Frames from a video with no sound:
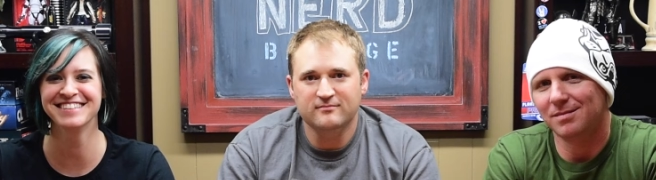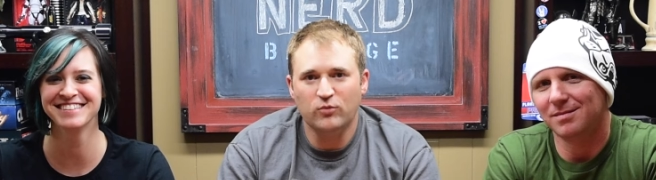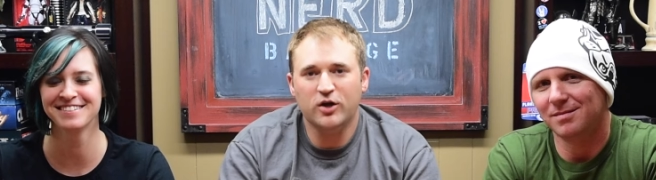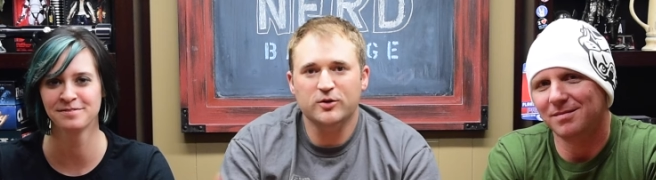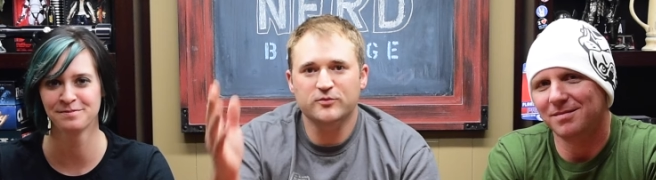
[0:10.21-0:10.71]

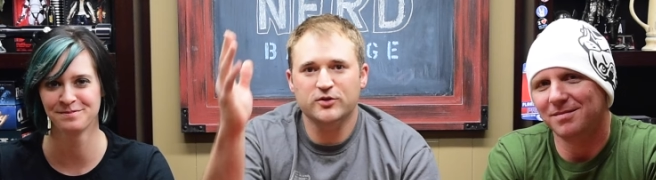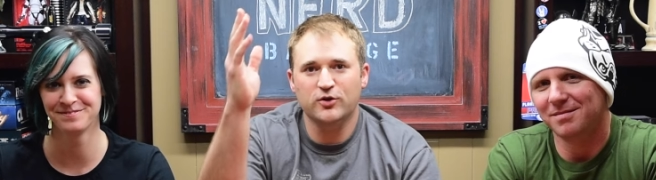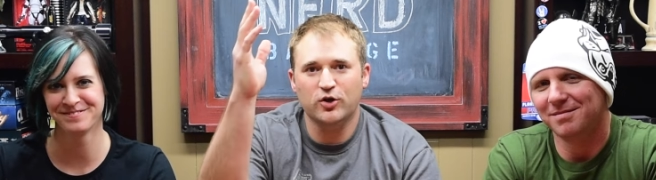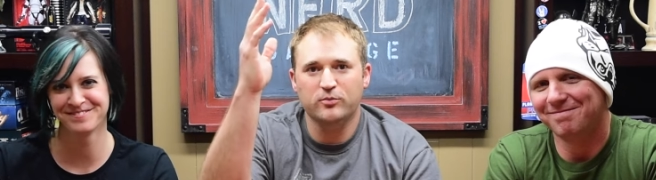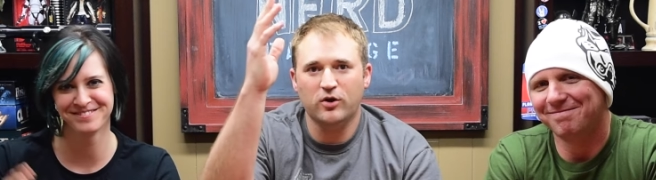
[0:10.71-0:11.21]
Speaker 1: Welcome to
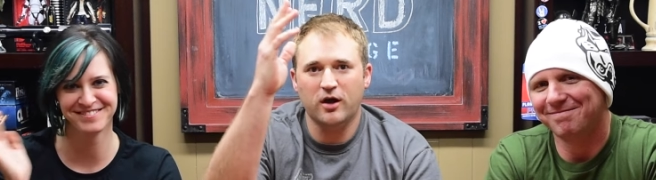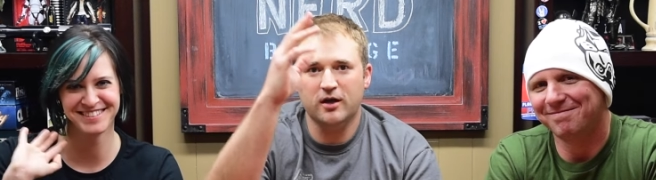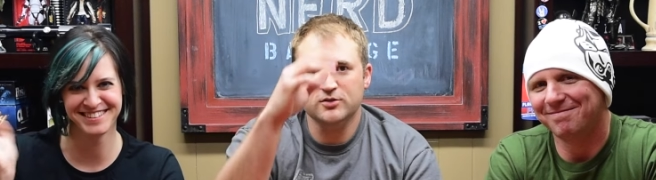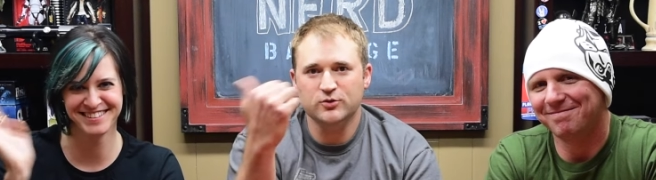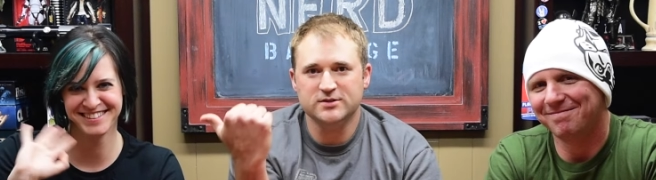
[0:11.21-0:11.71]
Nerd
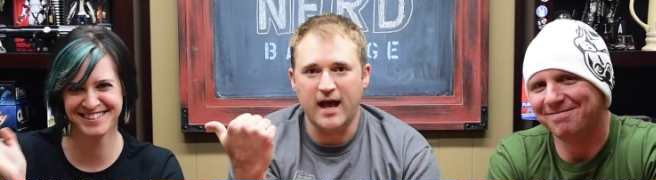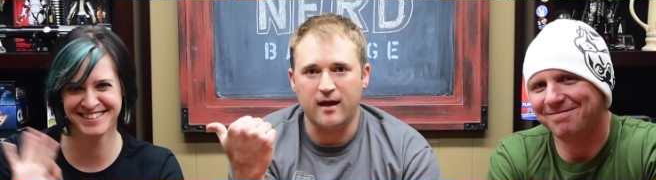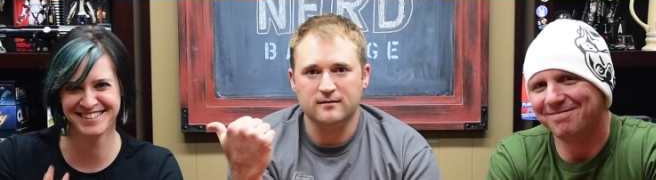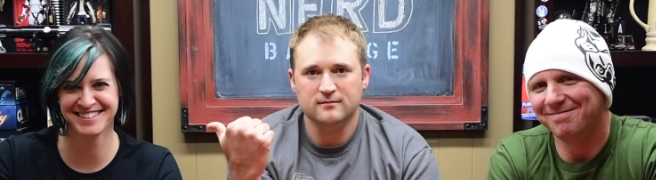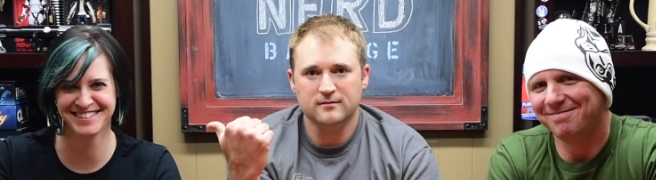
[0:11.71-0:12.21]
Barrage. Who's
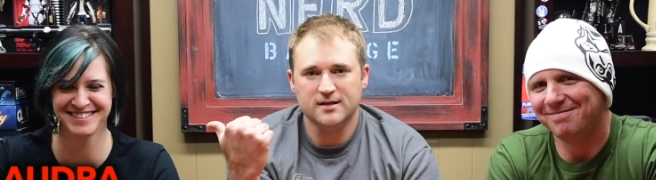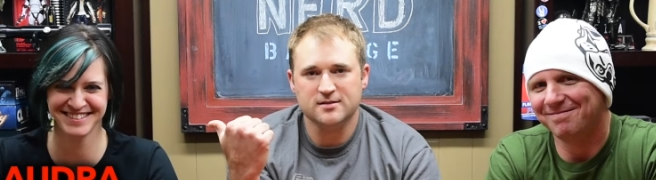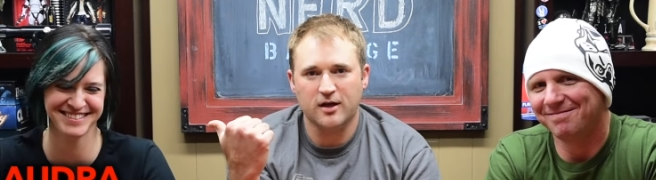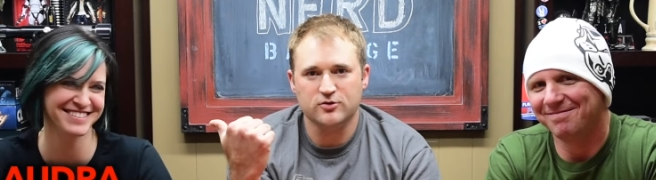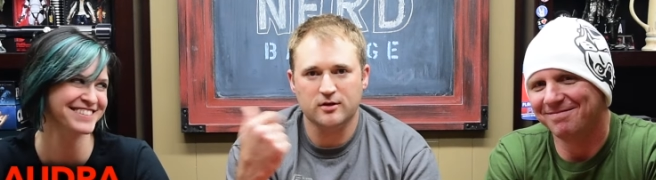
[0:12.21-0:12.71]
that? That's
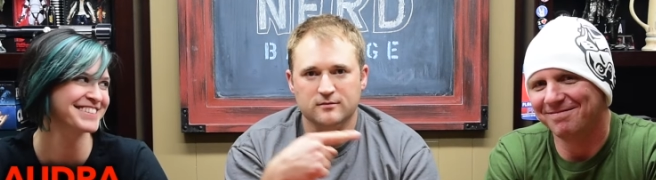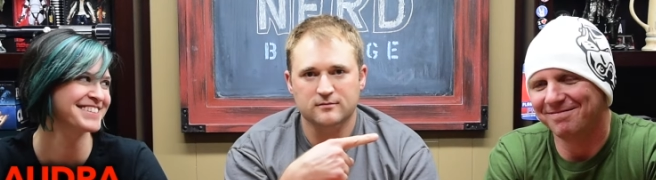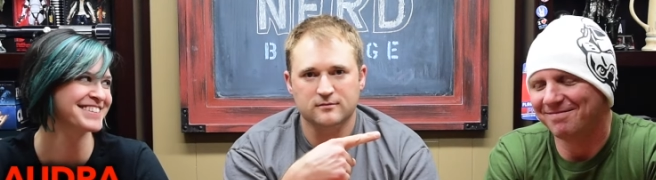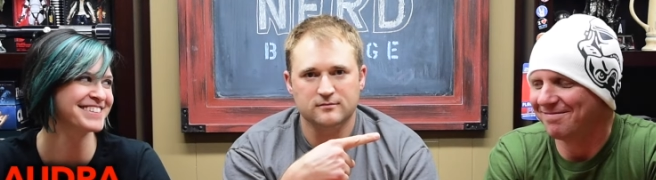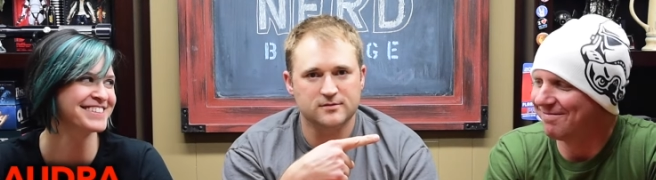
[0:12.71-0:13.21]
Audra.
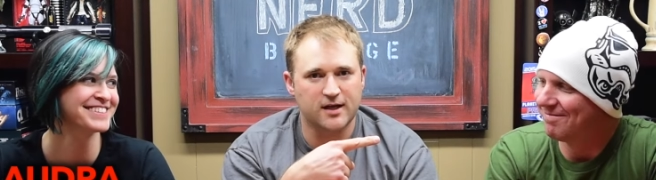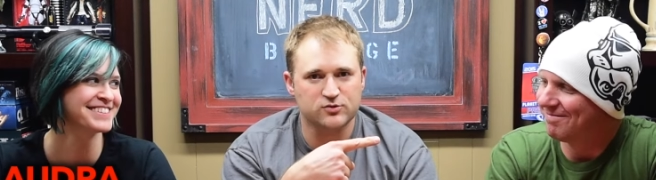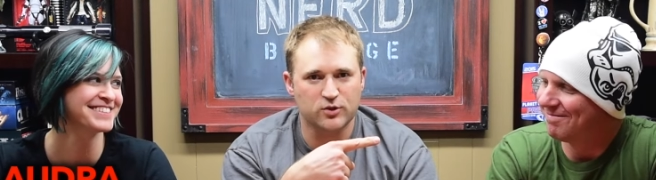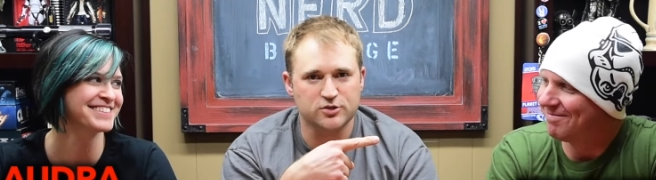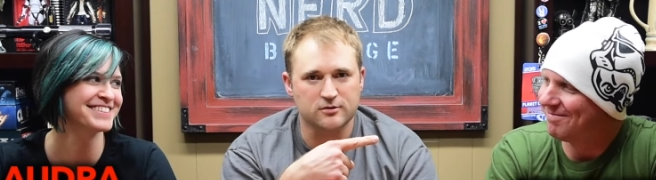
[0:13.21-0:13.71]

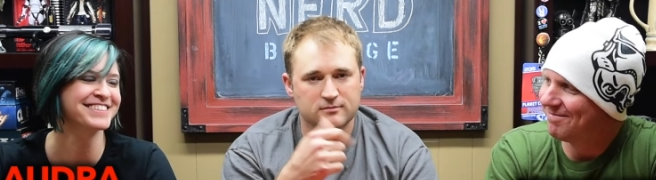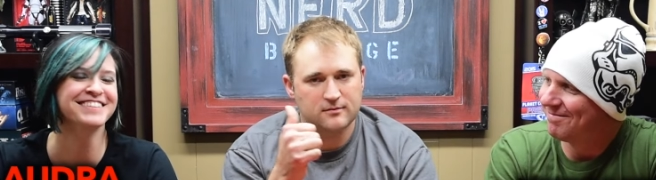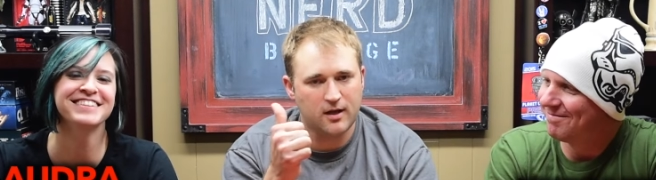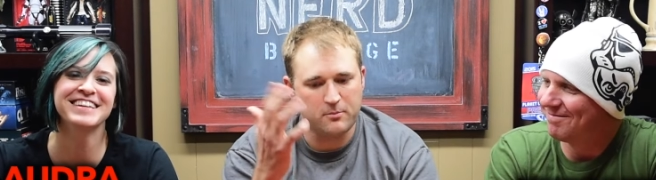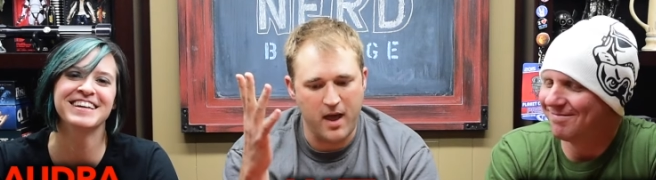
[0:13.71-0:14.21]
That's Richard.
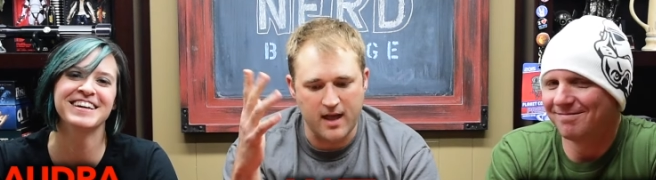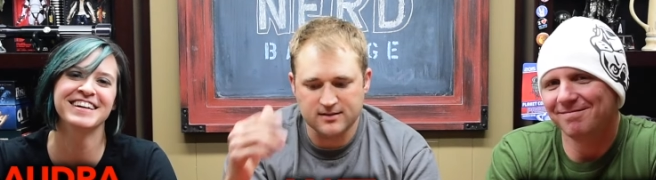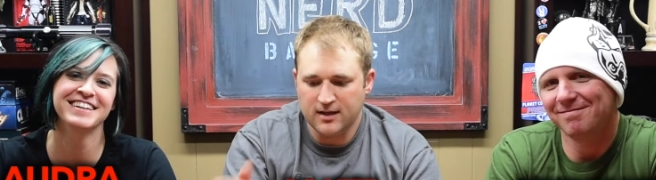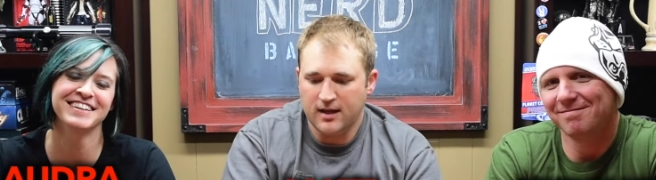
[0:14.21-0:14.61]
I'm Matt.